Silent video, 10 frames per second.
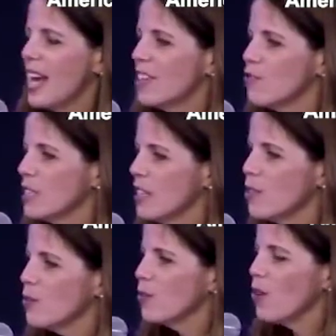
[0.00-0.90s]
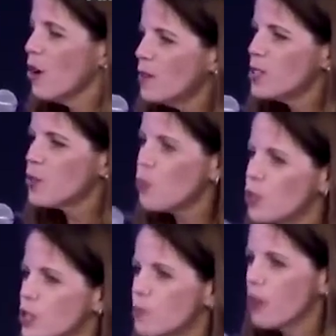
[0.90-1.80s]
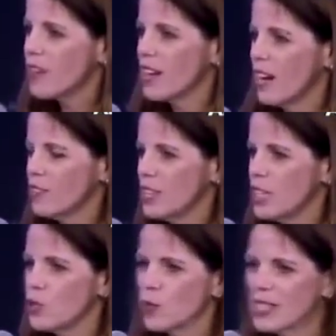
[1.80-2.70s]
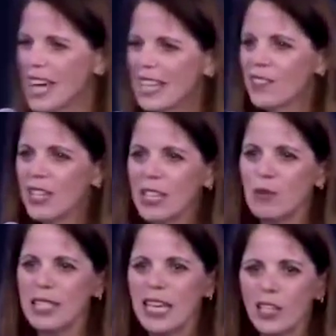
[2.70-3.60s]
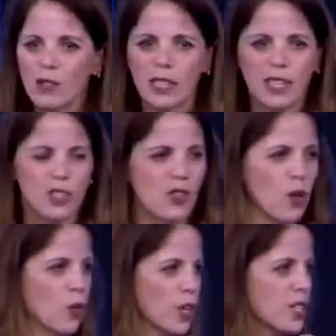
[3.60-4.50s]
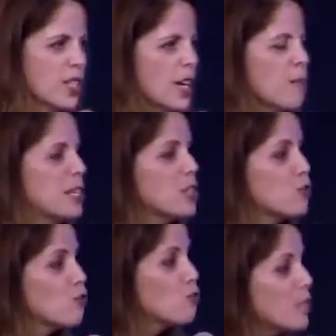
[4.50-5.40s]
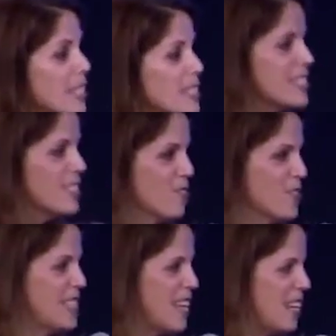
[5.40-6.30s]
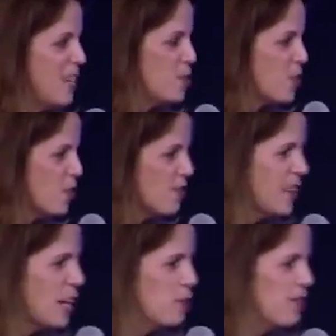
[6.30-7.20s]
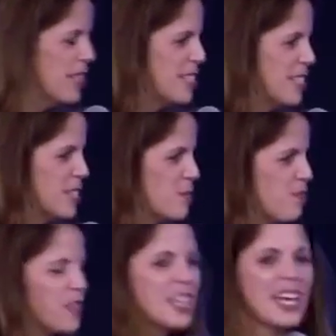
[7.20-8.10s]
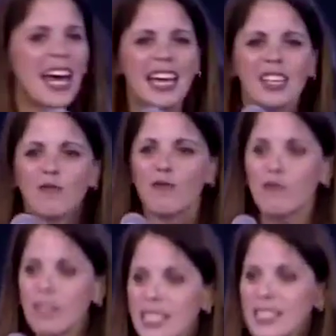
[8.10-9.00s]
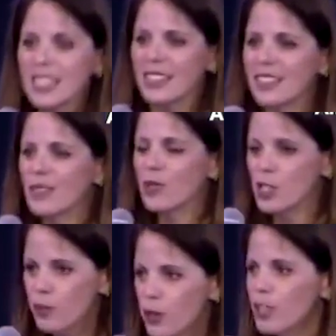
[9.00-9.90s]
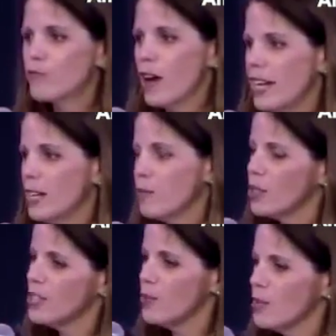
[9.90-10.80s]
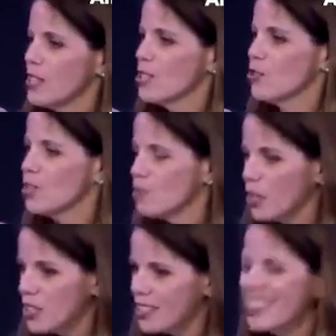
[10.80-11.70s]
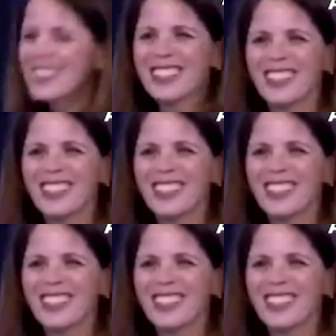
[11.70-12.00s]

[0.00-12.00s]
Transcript: And really, almost the worst part of the conversation was not even that he was ignorant that the drug worked, but his reasons for saying that he was going to fire me if I did this. And the reason, which he put in writing because he wasn't so smart,